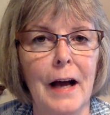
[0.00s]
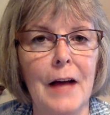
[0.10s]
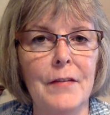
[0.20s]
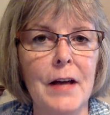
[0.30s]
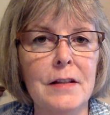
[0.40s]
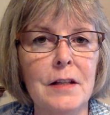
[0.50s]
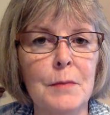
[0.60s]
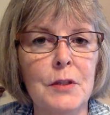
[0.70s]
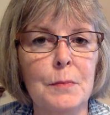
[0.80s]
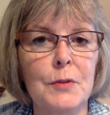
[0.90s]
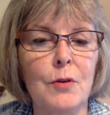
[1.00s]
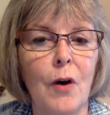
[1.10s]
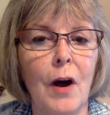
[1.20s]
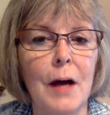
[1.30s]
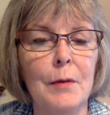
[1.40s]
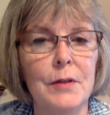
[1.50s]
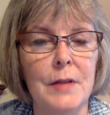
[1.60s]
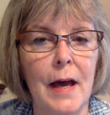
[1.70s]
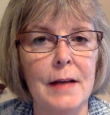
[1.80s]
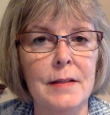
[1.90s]
I've had some subscribers
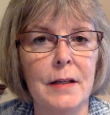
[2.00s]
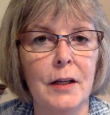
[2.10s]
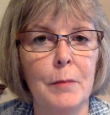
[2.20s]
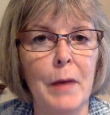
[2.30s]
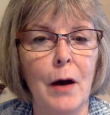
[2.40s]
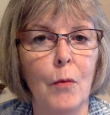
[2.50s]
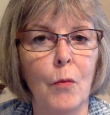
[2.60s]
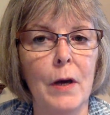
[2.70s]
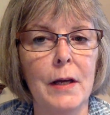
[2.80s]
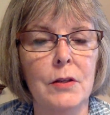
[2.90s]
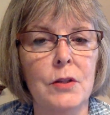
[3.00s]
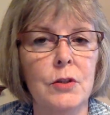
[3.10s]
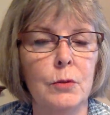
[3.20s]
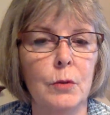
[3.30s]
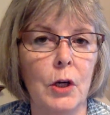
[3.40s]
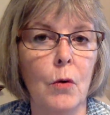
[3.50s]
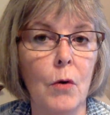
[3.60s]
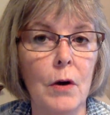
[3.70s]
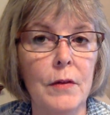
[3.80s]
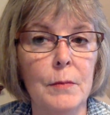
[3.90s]
asking about ways to
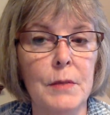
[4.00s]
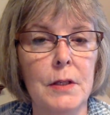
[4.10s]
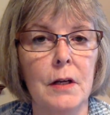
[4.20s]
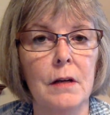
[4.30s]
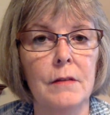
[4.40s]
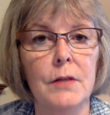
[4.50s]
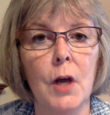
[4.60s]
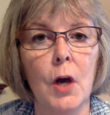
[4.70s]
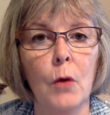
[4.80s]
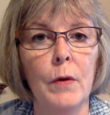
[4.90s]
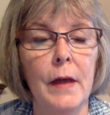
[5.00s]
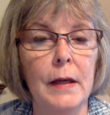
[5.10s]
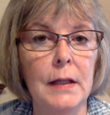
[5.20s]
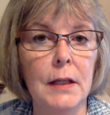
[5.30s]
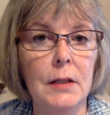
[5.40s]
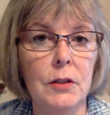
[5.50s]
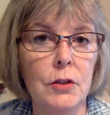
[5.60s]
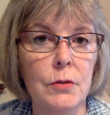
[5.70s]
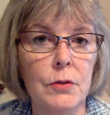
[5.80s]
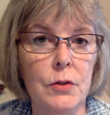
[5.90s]
record themselves when they need to
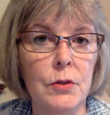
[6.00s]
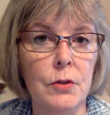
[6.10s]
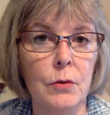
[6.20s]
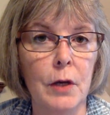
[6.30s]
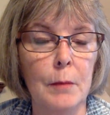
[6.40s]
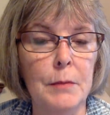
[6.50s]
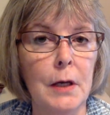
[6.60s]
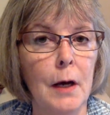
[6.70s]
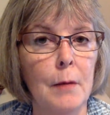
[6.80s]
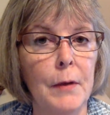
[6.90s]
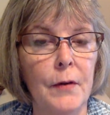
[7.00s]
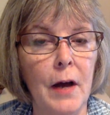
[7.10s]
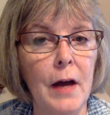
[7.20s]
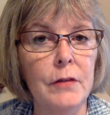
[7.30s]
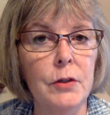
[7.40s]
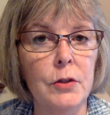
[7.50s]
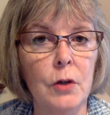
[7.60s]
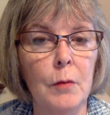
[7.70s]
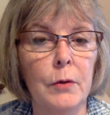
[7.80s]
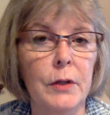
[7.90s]
use a script, but they're having
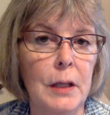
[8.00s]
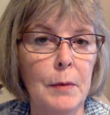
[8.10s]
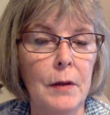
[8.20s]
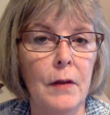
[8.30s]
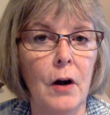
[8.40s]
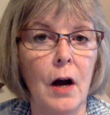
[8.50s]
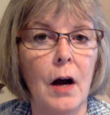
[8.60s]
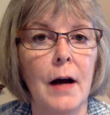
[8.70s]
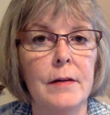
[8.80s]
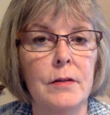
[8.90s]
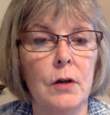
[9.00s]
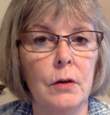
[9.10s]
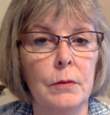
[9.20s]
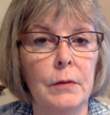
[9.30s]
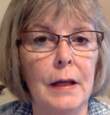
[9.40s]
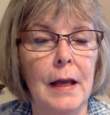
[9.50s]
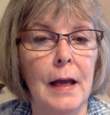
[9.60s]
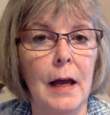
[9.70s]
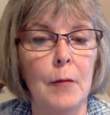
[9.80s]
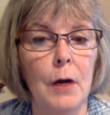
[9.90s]
trouble keeping their eyes on the
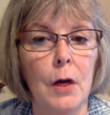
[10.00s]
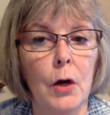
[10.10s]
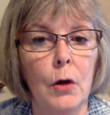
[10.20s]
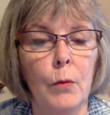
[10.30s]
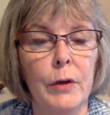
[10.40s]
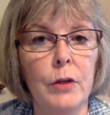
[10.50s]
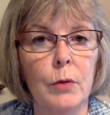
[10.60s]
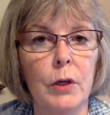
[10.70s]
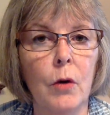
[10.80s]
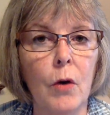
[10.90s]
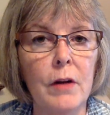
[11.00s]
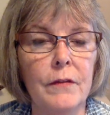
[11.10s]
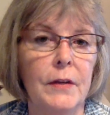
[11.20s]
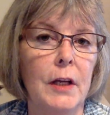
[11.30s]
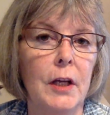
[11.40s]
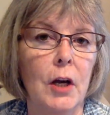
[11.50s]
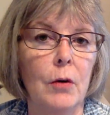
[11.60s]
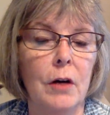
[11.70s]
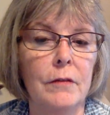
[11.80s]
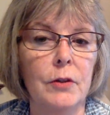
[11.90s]
camera. When you record a video
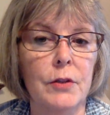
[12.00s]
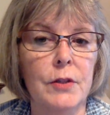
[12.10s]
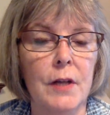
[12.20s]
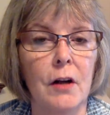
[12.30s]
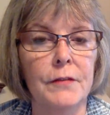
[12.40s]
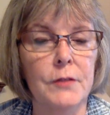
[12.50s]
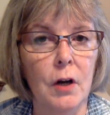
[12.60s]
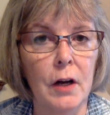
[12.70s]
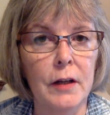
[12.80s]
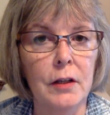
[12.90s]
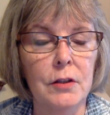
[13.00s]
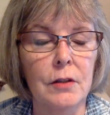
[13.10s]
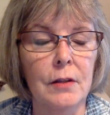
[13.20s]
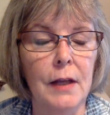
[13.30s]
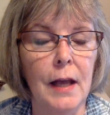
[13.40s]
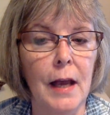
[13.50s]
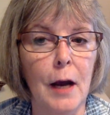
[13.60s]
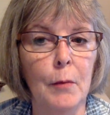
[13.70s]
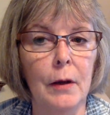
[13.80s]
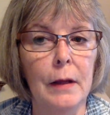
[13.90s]
of yourself talking to the
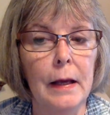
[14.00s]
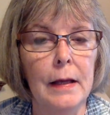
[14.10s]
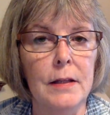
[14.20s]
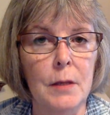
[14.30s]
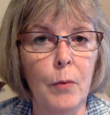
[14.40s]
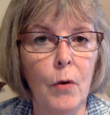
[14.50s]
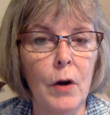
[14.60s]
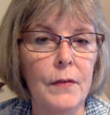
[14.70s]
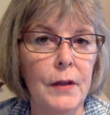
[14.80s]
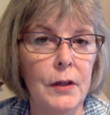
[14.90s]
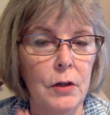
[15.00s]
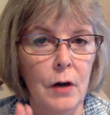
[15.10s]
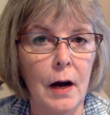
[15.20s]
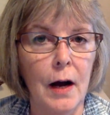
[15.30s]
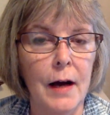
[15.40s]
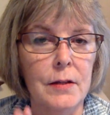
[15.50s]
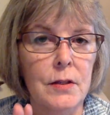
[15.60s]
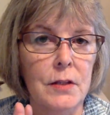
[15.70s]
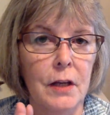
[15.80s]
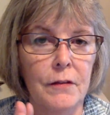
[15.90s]
camera, it's important that your eyes
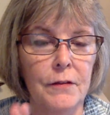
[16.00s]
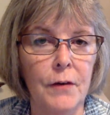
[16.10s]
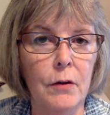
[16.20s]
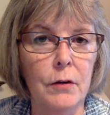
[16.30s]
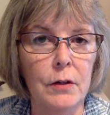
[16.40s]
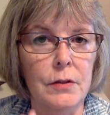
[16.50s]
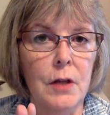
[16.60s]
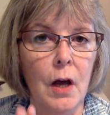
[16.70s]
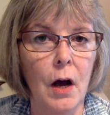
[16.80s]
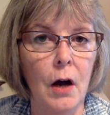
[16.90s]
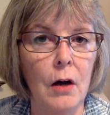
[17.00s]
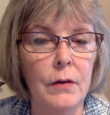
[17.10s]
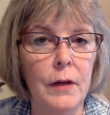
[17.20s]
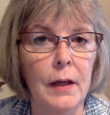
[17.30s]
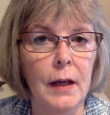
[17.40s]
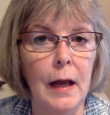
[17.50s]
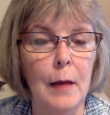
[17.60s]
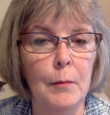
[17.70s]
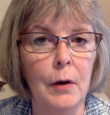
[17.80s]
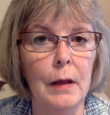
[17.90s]
stay focused on the
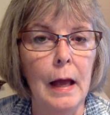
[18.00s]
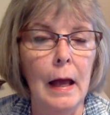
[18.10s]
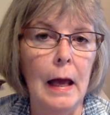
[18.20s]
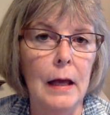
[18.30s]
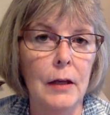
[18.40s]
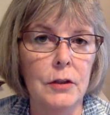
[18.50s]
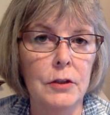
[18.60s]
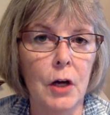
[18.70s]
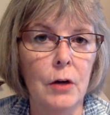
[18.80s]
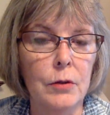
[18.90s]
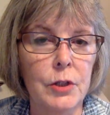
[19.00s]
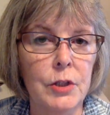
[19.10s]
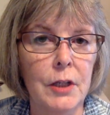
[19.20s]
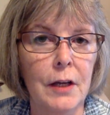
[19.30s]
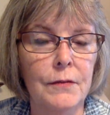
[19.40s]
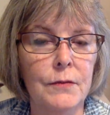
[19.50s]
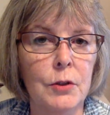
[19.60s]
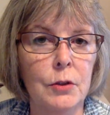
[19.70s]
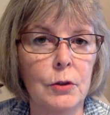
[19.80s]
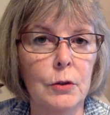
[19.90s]
camera and don't shift
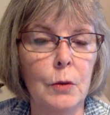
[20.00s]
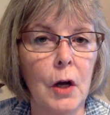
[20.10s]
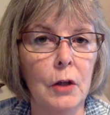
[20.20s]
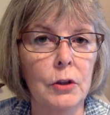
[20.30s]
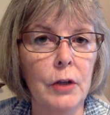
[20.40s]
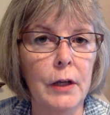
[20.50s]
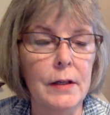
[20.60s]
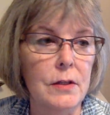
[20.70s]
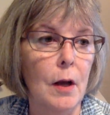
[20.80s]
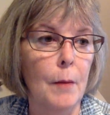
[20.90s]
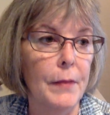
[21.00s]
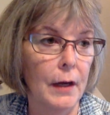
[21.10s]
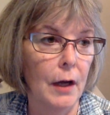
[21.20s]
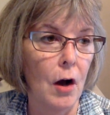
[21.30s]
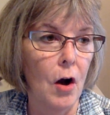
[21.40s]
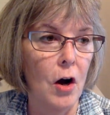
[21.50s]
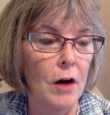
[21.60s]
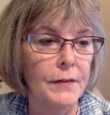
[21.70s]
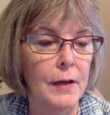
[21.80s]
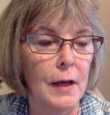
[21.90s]
to look at something
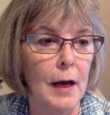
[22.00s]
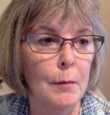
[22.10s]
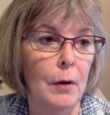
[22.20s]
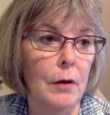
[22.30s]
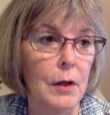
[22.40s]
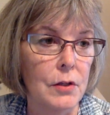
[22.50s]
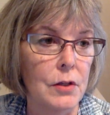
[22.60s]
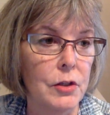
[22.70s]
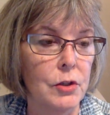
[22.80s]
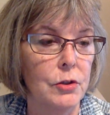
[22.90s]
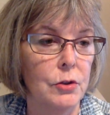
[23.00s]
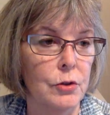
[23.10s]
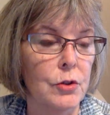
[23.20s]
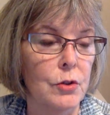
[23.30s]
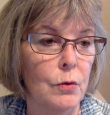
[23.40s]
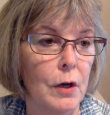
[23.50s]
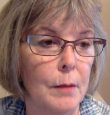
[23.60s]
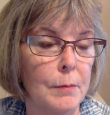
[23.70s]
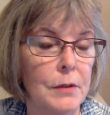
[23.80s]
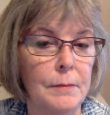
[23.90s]
off camera, such as your
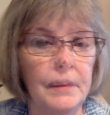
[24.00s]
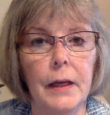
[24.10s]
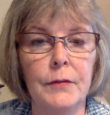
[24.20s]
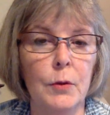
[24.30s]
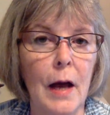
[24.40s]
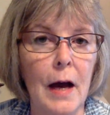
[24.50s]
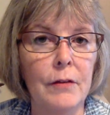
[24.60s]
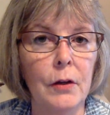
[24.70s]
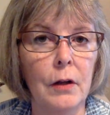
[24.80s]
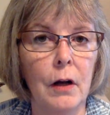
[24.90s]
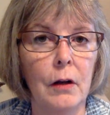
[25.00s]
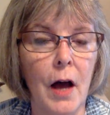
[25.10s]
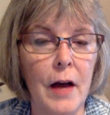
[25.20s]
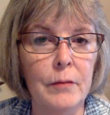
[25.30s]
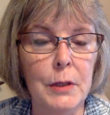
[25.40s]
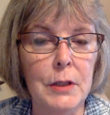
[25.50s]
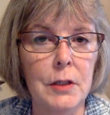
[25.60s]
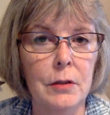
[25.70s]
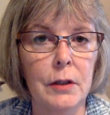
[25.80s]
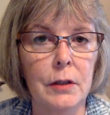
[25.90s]
script. If you have a lot of
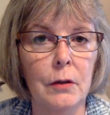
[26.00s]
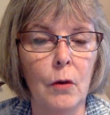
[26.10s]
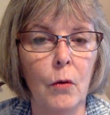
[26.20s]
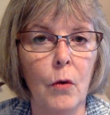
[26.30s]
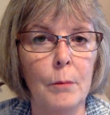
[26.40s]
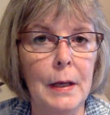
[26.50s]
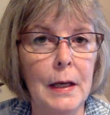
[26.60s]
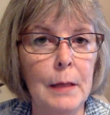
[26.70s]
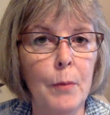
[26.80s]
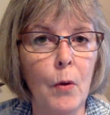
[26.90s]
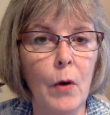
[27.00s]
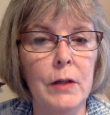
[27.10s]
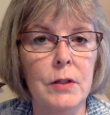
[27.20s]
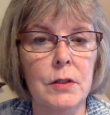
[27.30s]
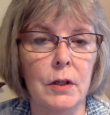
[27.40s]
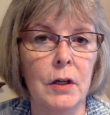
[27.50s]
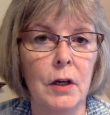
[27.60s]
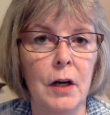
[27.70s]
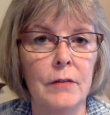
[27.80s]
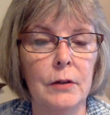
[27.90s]
material or many points to
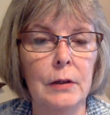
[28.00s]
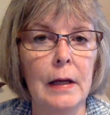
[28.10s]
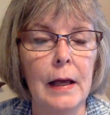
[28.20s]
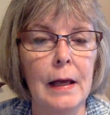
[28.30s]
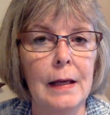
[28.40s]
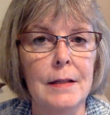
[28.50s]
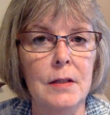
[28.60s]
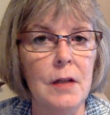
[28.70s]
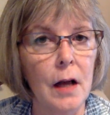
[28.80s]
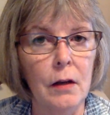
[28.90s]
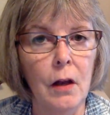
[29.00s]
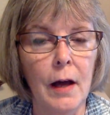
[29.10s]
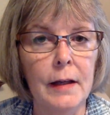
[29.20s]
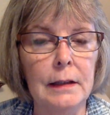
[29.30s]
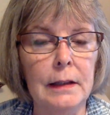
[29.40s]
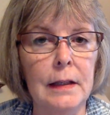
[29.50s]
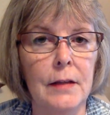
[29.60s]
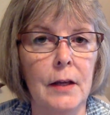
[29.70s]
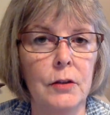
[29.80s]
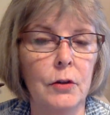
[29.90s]
cover, it's not likely
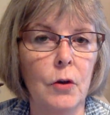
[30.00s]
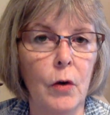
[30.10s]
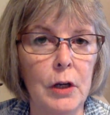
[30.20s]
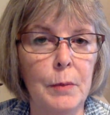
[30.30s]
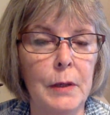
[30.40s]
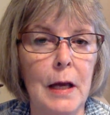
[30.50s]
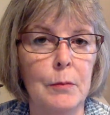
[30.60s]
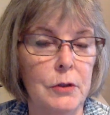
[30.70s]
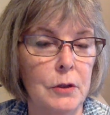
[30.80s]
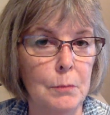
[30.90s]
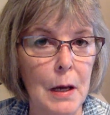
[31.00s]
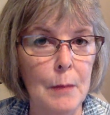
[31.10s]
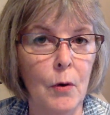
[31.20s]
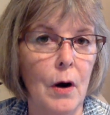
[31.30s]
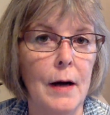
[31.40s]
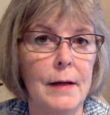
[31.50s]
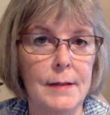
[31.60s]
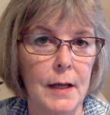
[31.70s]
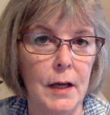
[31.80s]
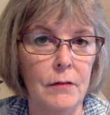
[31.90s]
that you're going to be able to
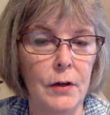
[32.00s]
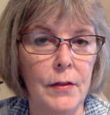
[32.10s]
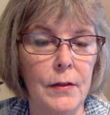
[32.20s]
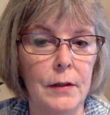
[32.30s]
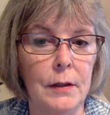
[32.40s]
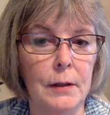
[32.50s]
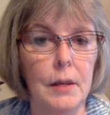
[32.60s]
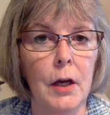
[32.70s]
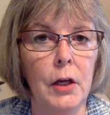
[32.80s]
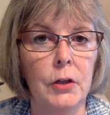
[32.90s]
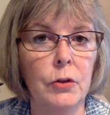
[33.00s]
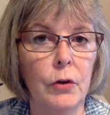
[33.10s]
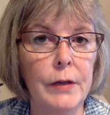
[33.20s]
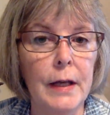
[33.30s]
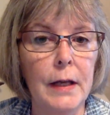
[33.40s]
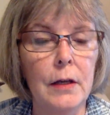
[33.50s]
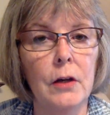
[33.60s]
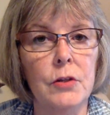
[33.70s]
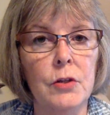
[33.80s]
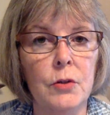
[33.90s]
memorize everything. You'll need
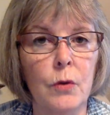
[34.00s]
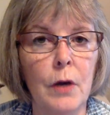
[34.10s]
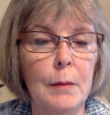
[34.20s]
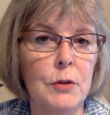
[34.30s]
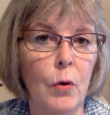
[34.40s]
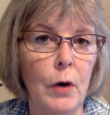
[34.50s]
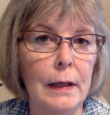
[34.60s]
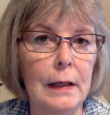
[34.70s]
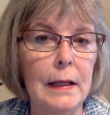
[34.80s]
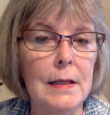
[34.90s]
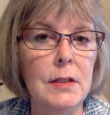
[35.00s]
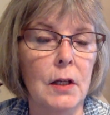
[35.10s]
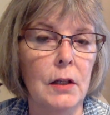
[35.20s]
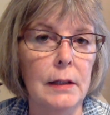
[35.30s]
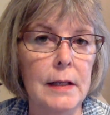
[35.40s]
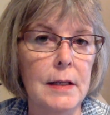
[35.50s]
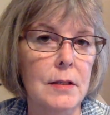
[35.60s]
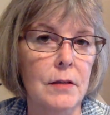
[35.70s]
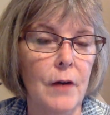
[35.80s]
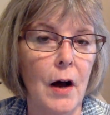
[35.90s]
a script or at least a
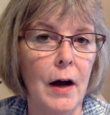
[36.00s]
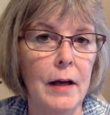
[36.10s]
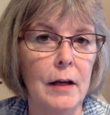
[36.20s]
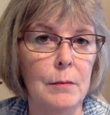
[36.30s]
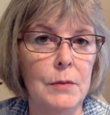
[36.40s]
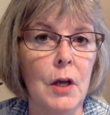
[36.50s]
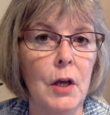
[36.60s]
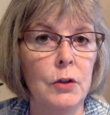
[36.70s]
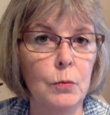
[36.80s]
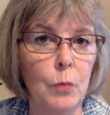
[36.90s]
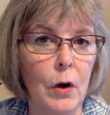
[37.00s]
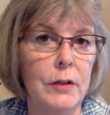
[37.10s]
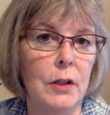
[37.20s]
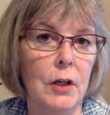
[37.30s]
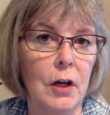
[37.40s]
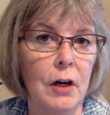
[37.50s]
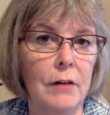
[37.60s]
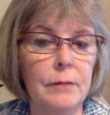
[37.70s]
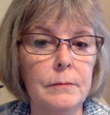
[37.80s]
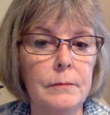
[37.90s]
list of items you want to
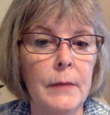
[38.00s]
cover.